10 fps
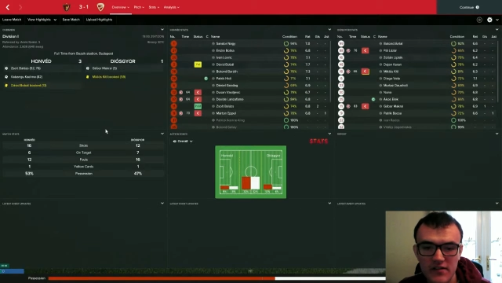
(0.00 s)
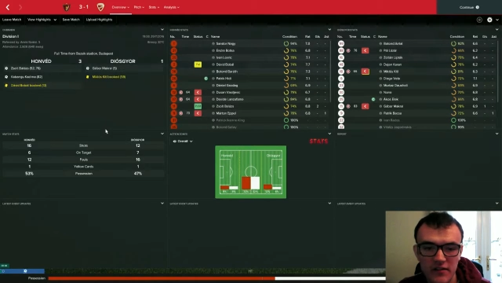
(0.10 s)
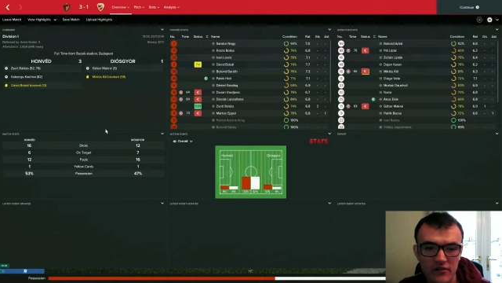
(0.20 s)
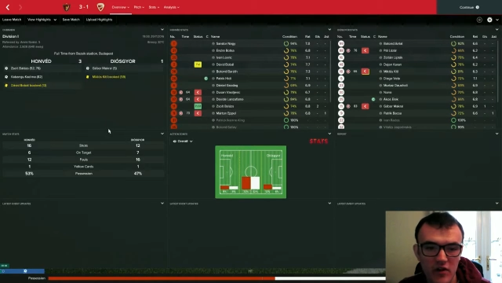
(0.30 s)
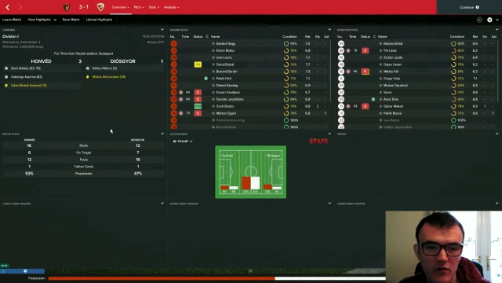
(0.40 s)

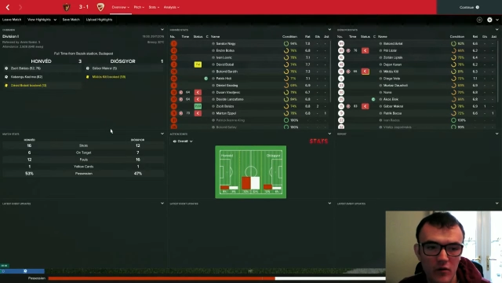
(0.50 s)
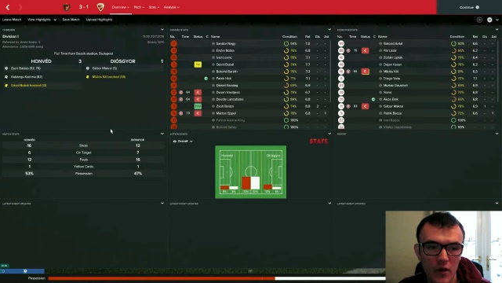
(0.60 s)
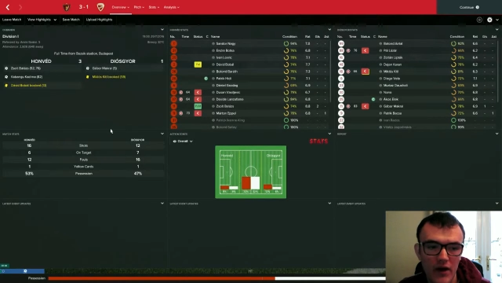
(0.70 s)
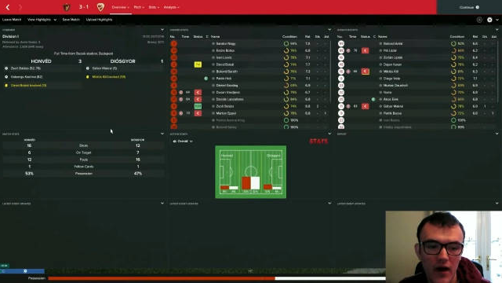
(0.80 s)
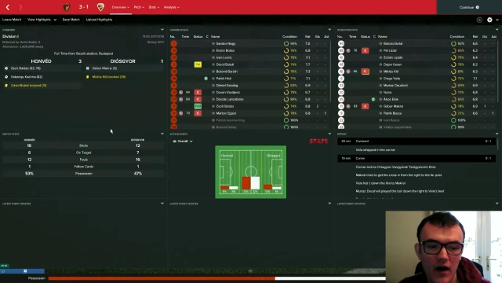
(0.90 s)
3-1
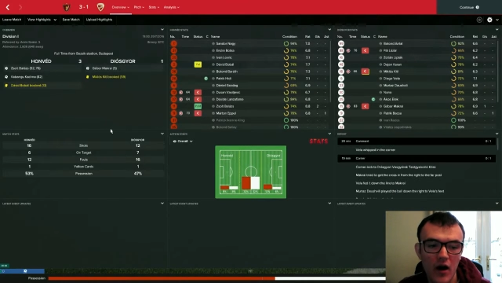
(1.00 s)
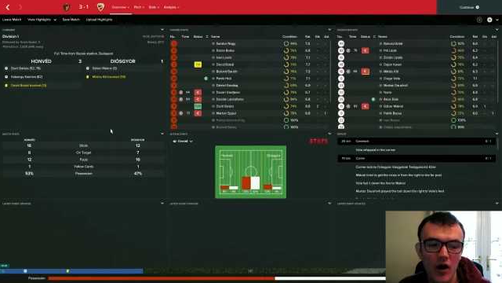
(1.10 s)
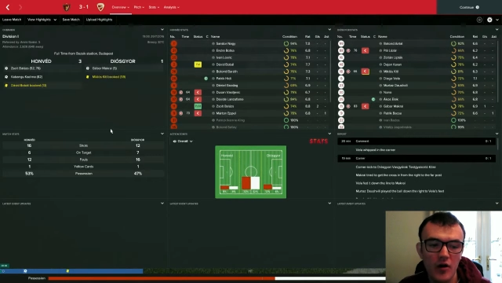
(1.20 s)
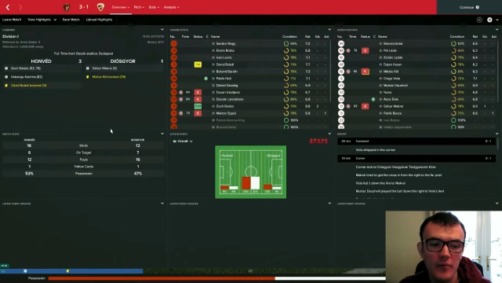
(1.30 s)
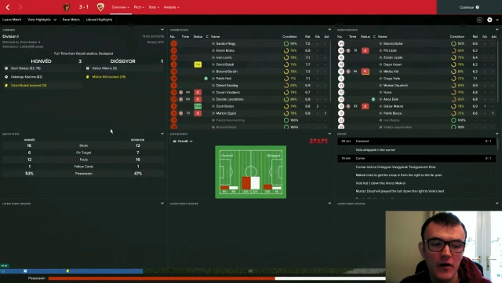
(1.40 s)
win at
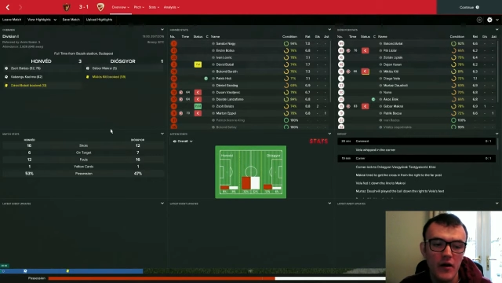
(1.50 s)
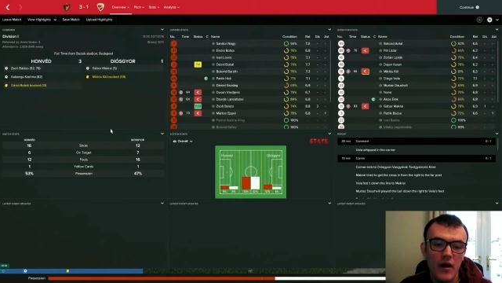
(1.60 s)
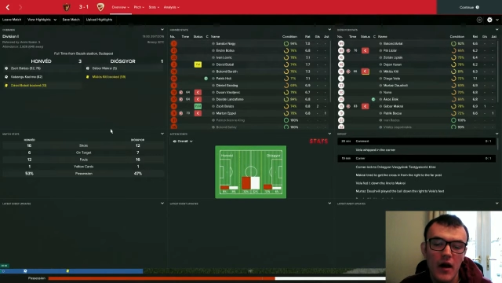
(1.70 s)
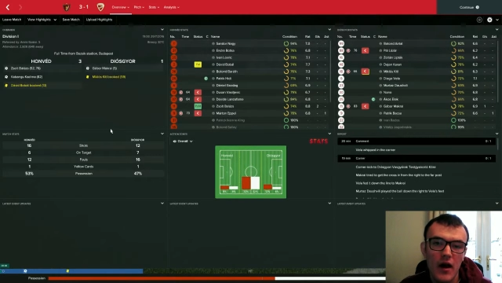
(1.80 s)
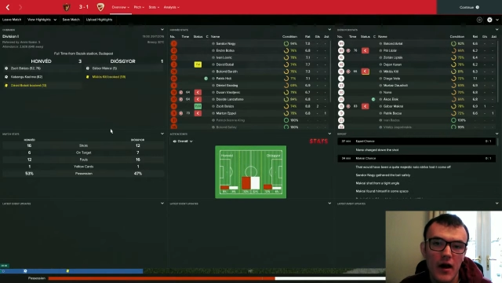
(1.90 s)
home.
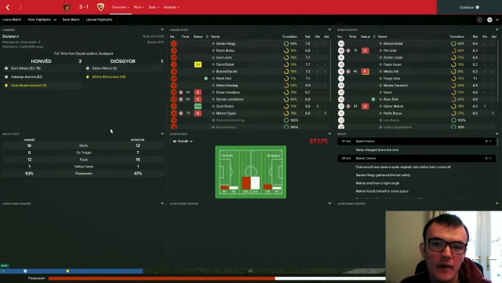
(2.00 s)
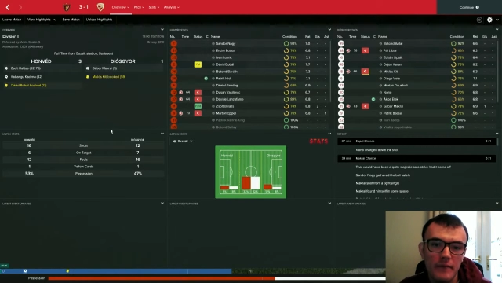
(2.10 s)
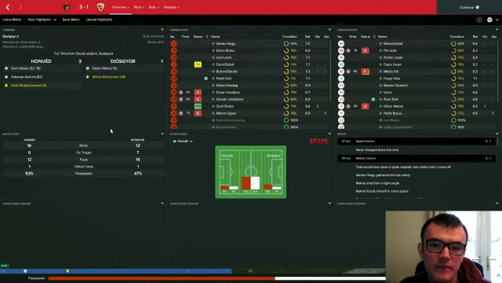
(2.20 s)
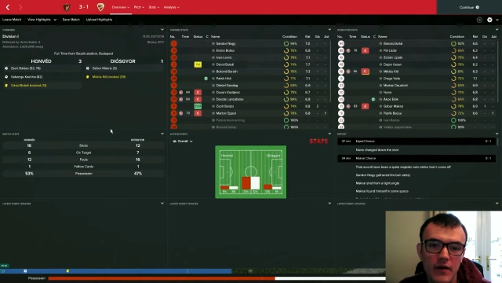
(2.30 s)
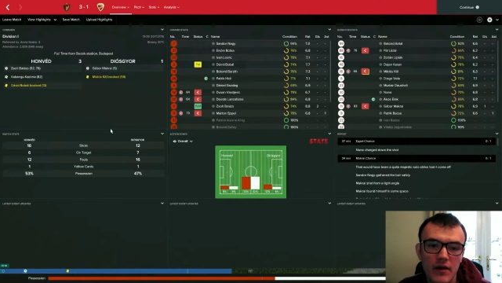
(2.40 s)

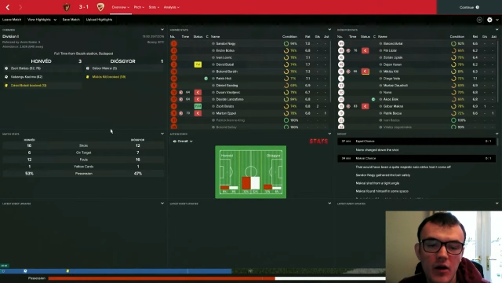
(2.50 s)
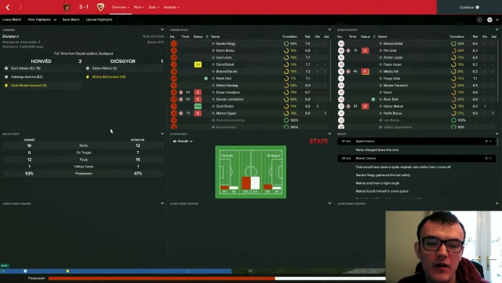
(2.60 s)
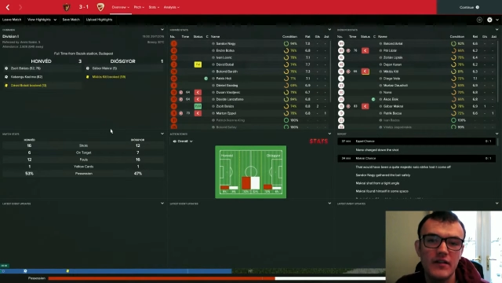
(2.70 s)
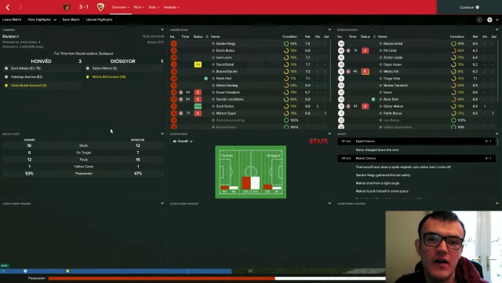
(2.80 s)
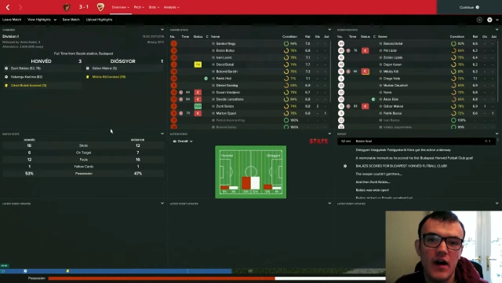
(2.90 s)
Going
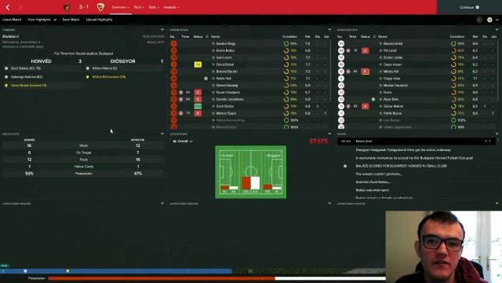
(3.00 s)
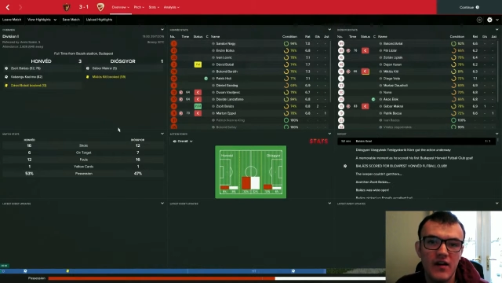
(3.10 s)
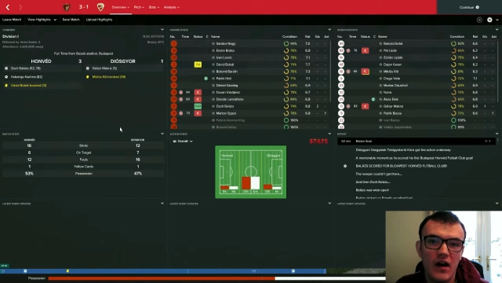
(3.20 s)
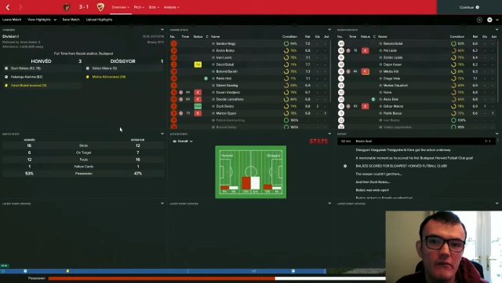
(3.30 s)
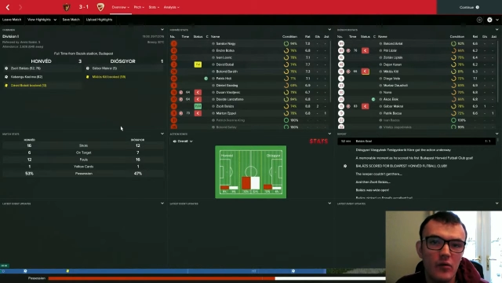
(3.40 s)
into
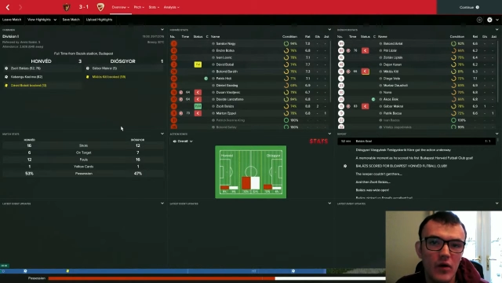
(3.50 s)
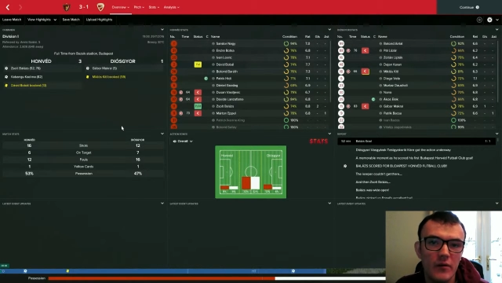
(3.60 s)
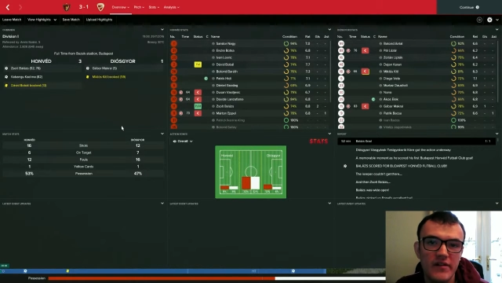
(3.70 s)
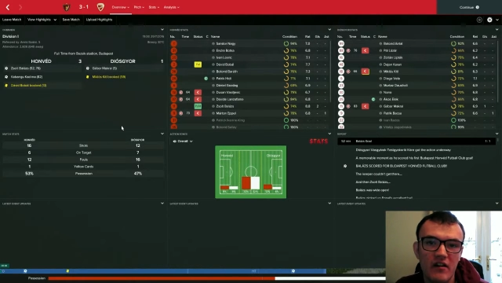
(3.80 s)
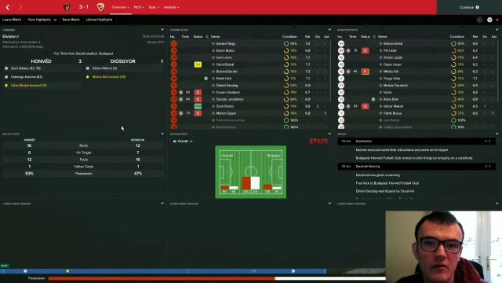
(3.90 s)
half-time, we were
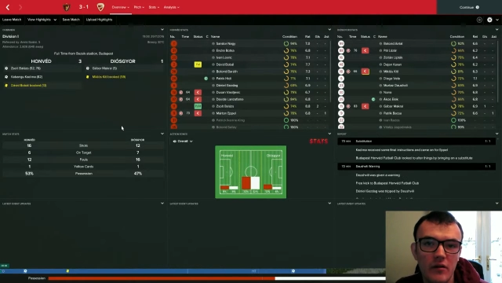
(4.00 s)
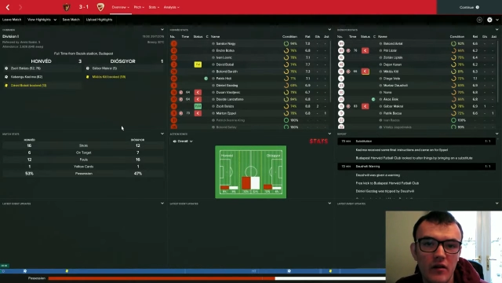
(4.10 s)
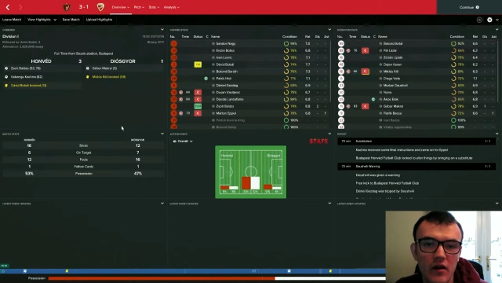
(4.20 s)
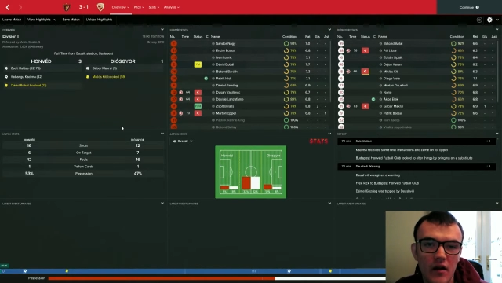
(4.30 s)
terrible.